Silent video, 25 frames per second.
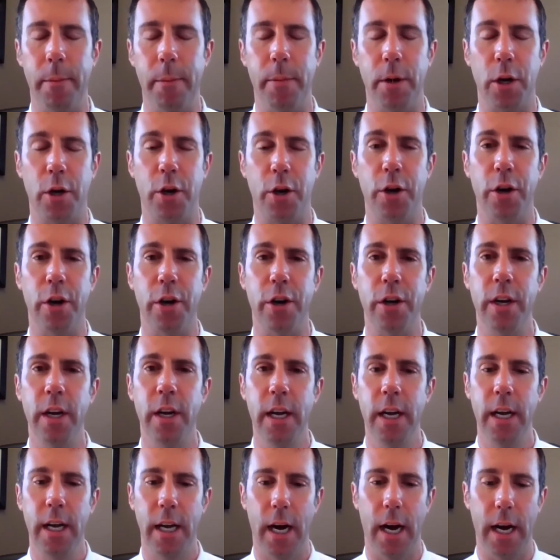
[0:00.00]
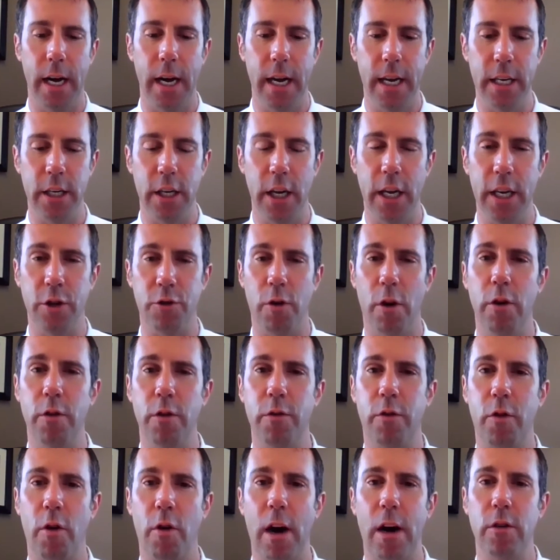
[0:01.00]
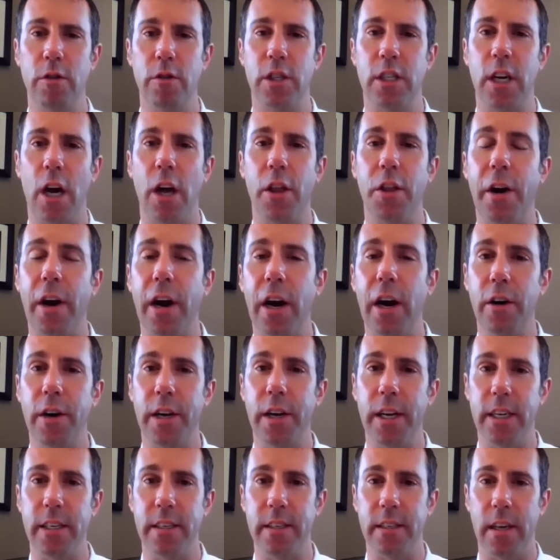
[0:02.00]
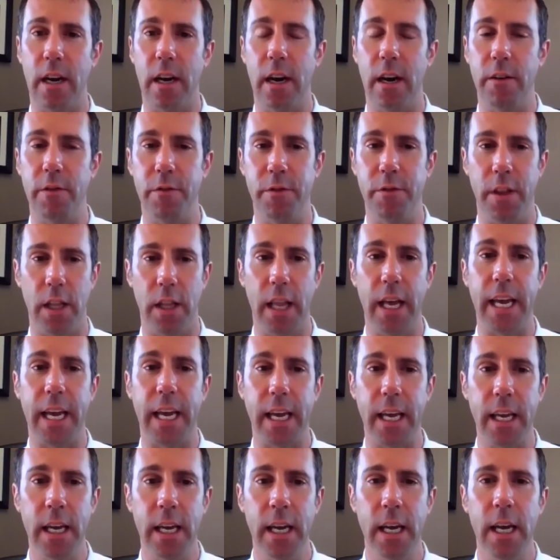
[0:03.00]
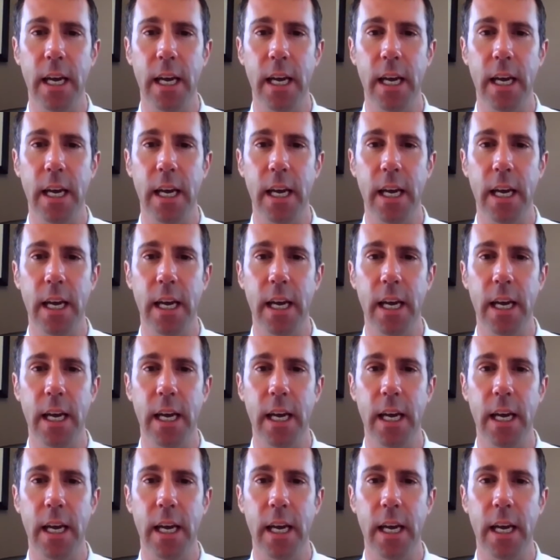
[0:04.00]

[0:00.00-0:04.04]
occurred, it drove crowds to other areas of the lake.